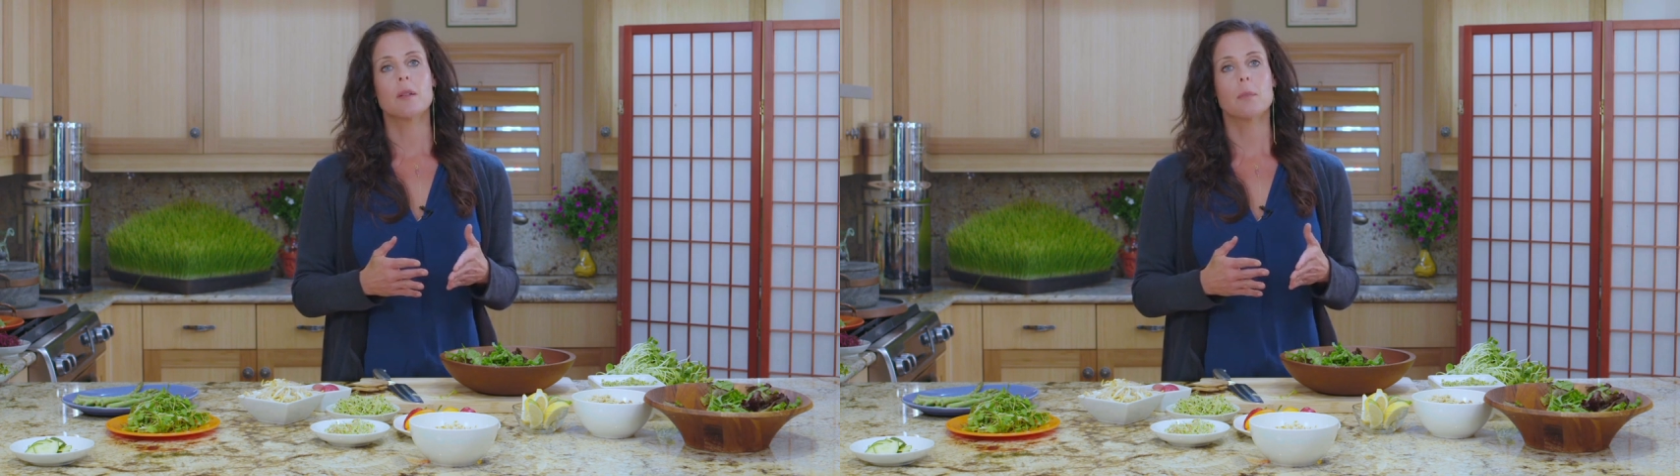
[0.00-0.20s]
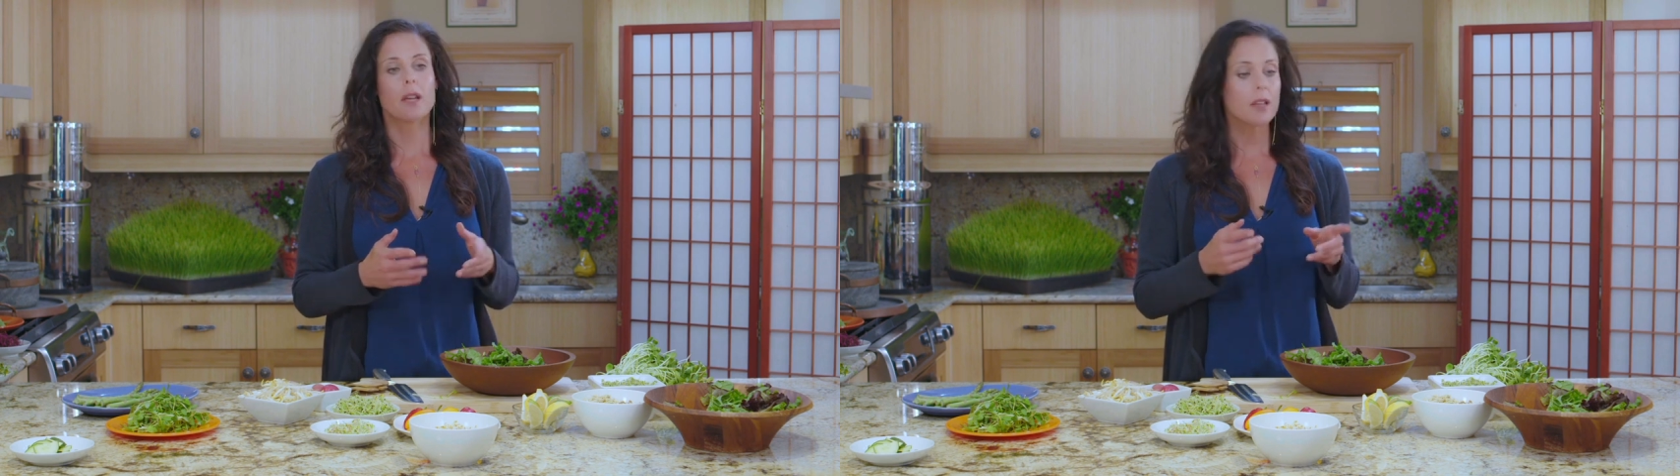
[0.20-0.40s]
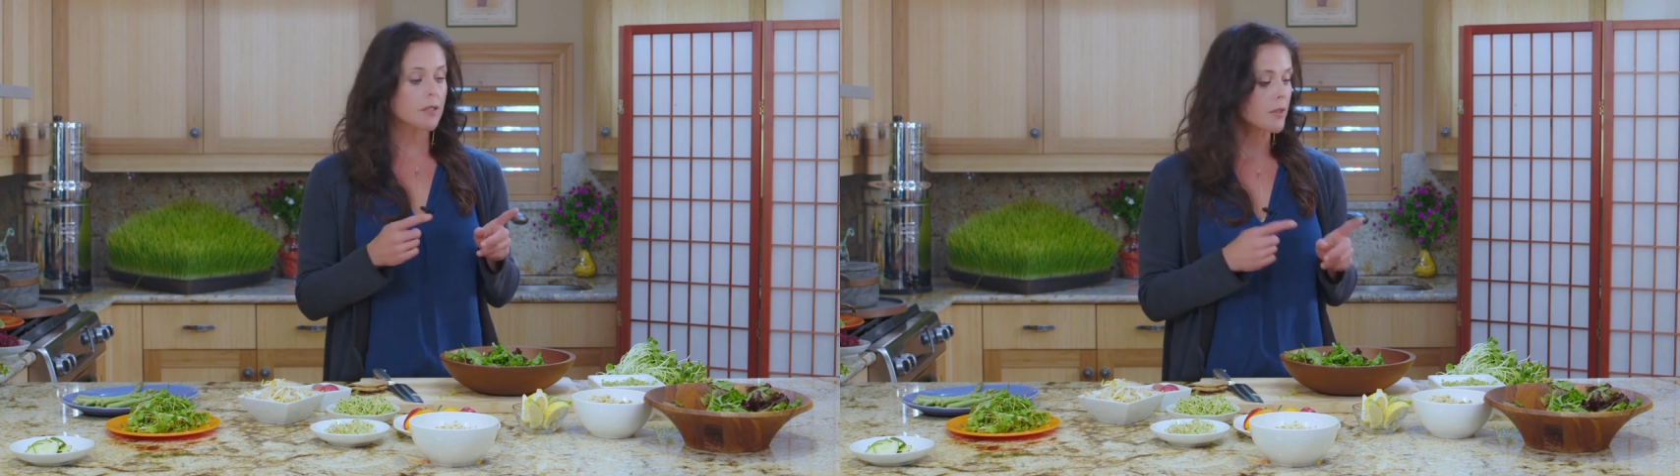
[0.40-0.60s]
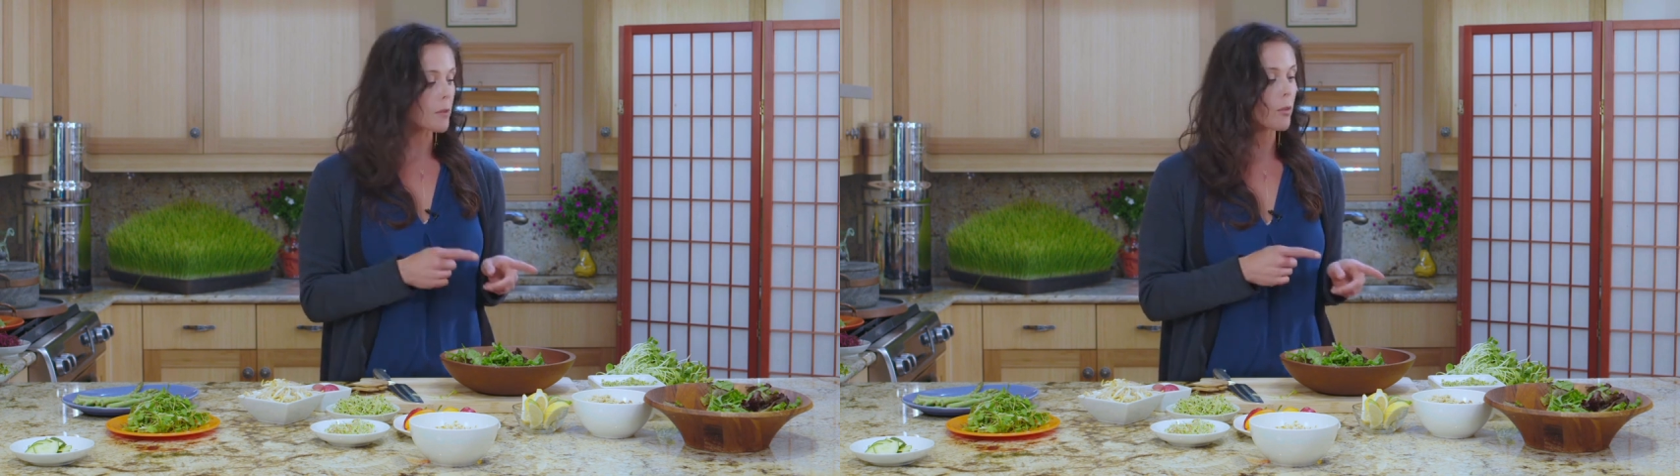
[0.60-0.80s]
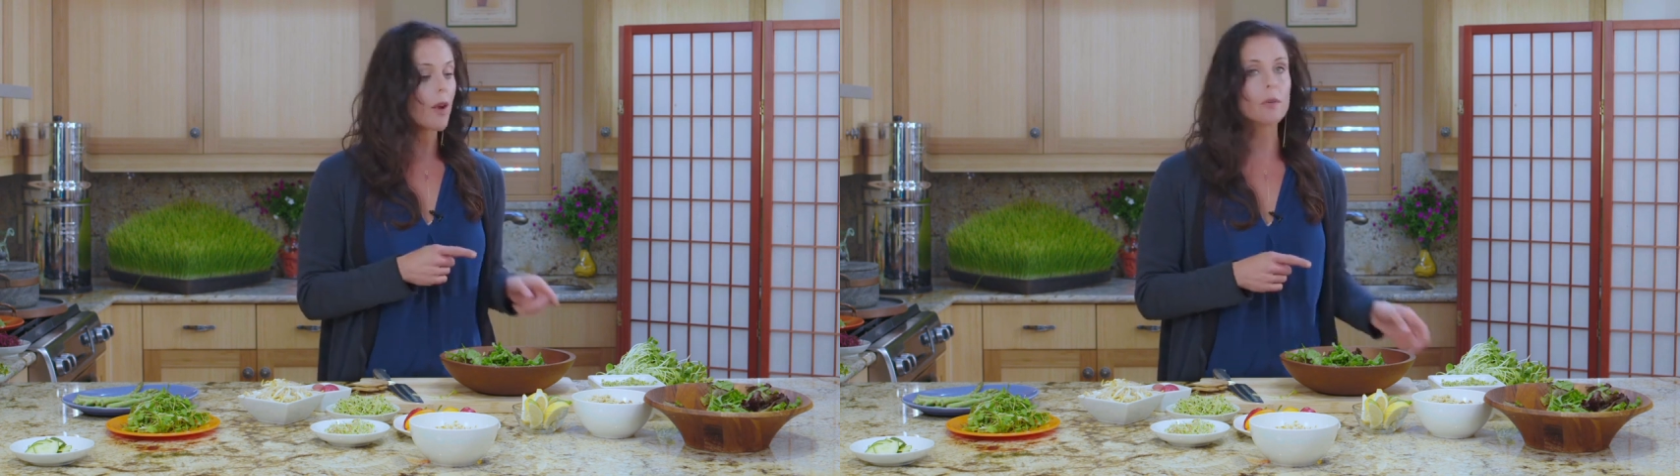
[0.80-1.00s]
because of the
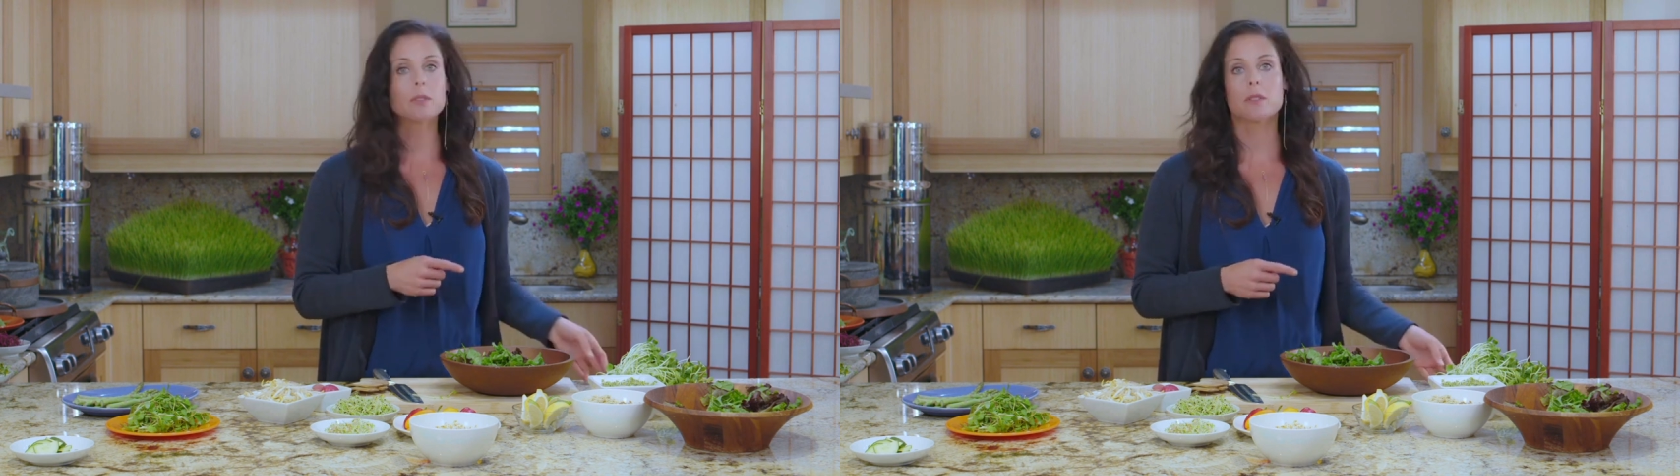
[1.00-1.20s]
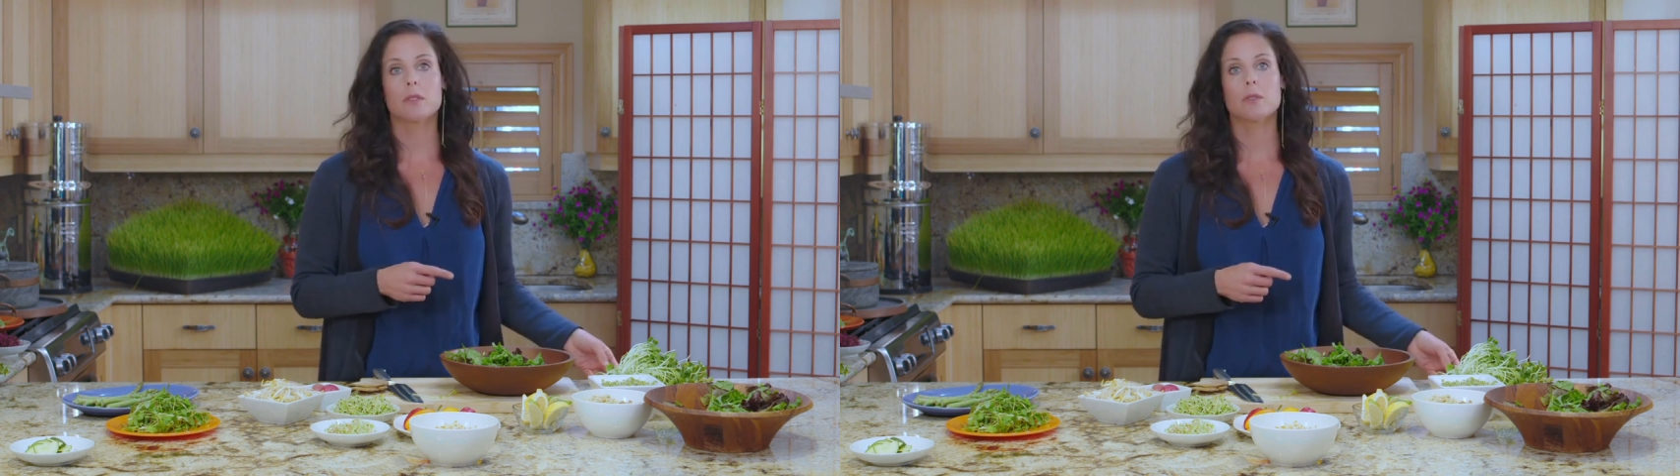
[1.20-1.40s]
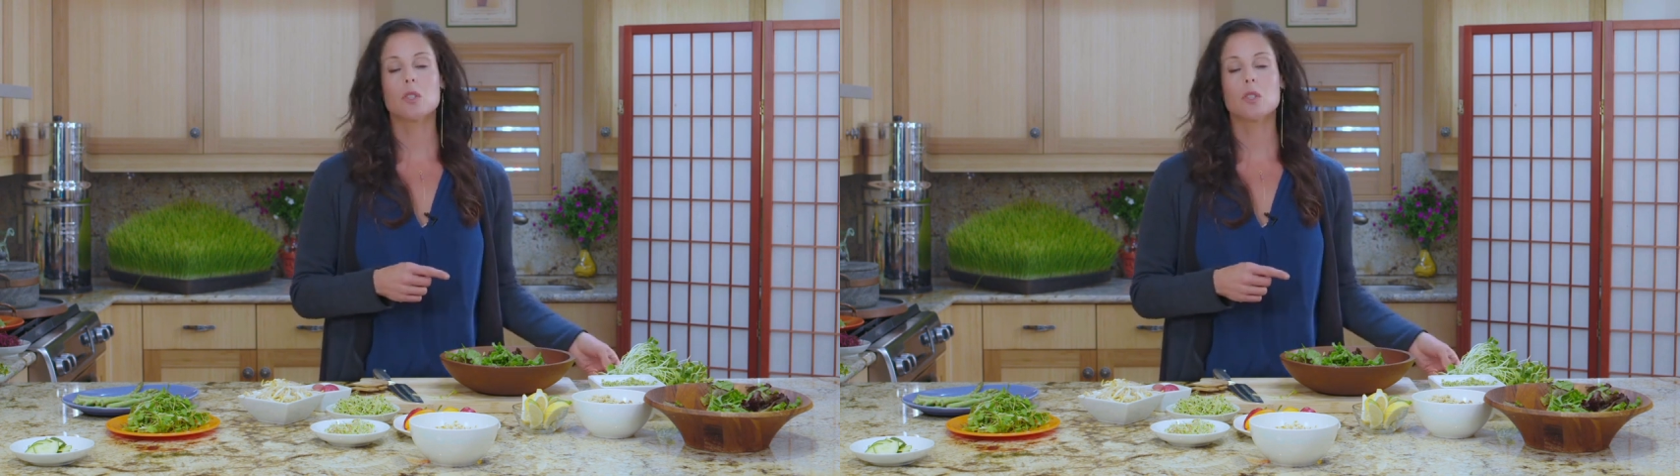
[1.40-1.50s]
sprouts.